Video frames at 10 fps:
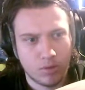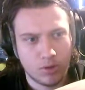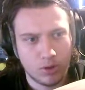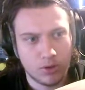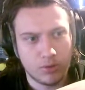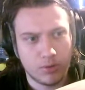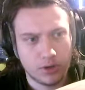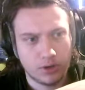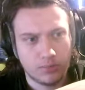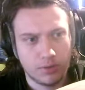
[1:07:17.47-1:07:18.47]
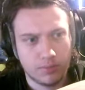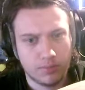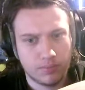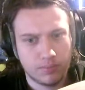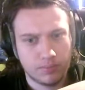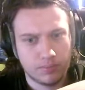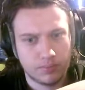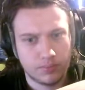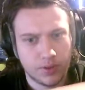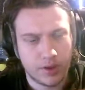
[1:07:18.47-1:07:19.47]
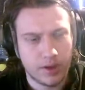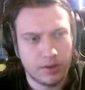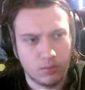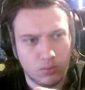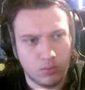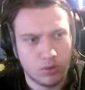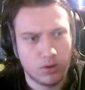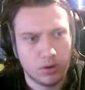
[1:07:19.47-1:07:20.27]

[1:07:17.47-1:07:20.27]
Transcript: No, the y should be 1.